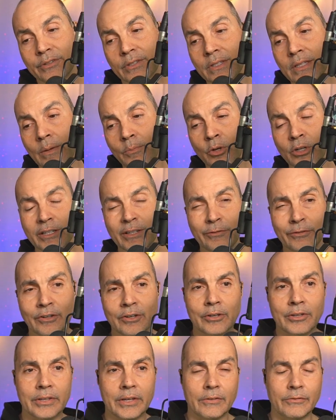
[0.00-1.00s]
it's a lot more
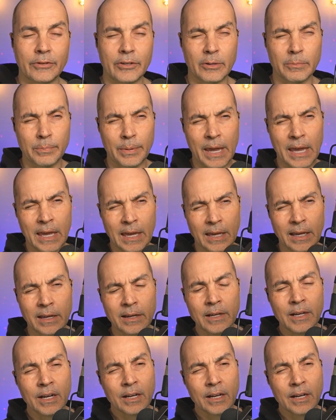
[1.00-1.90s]
difficult if you're paying